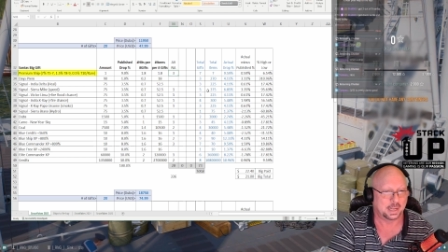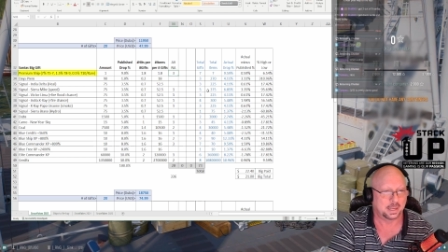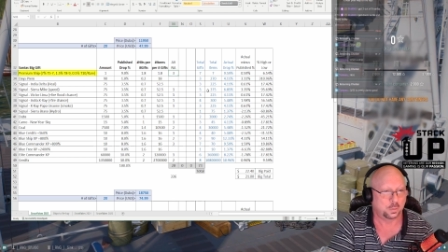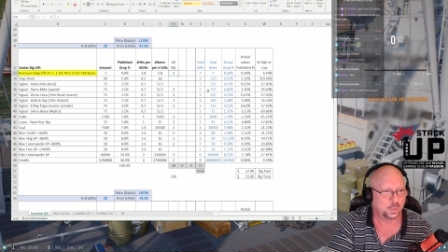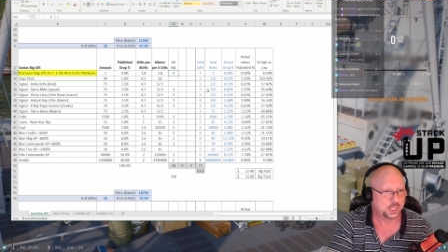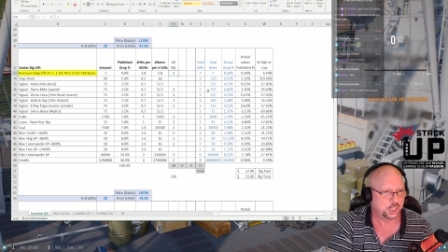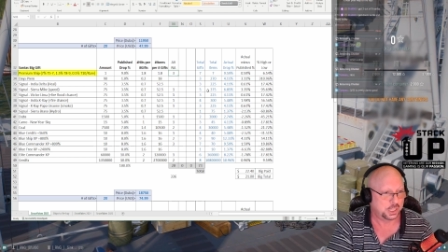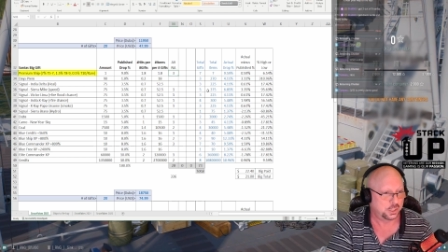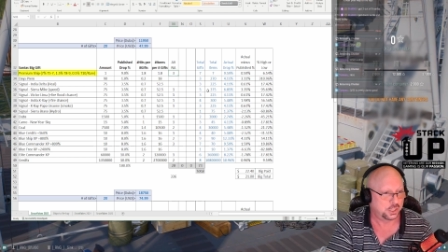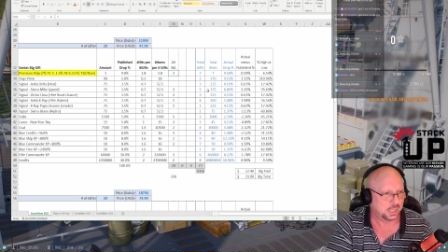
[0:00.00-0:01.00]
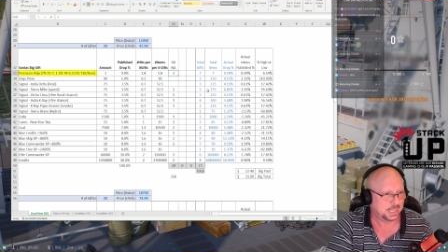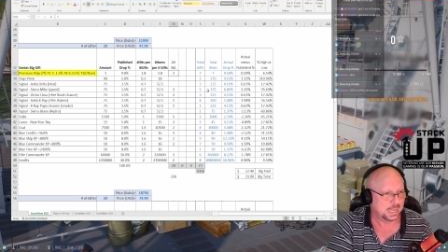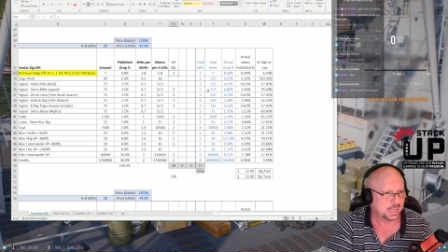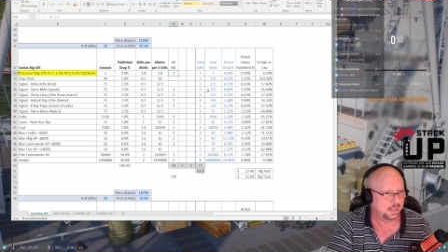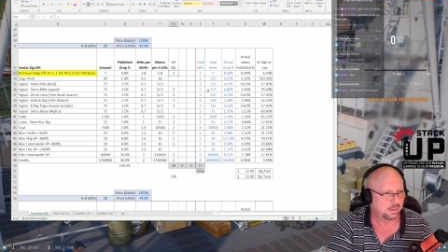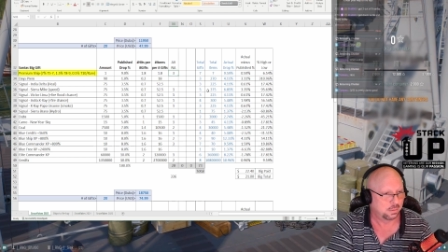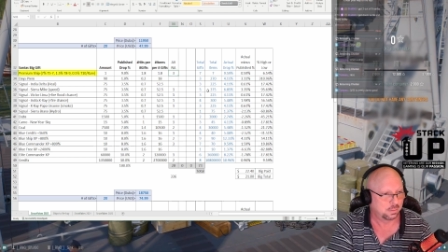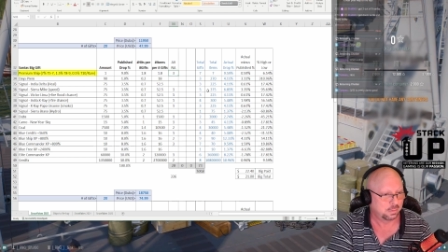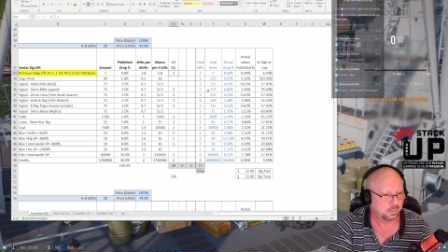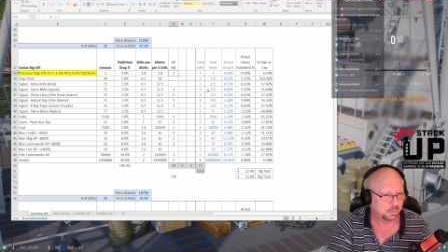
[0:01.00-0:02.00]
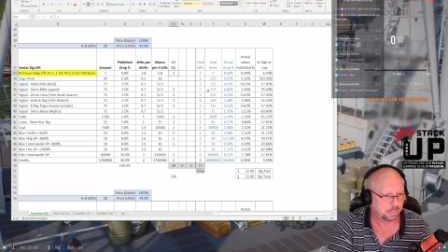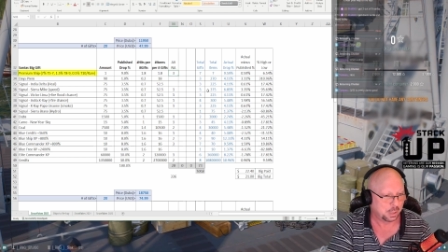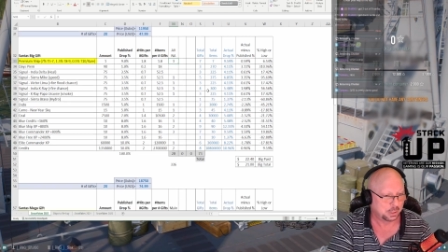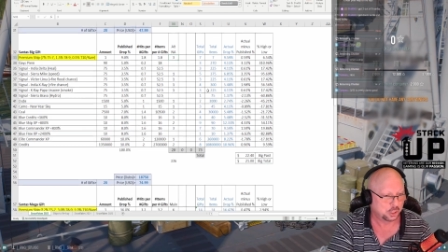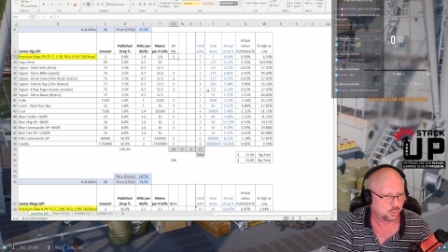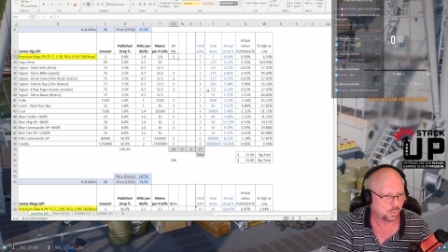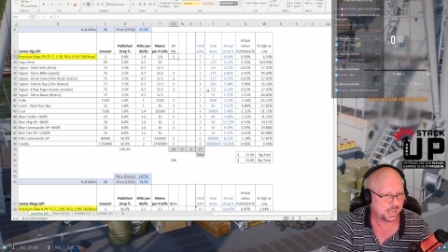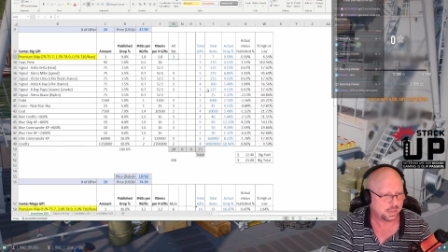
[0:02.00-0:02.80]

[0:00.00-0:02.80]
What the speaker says: which is, again, the published rate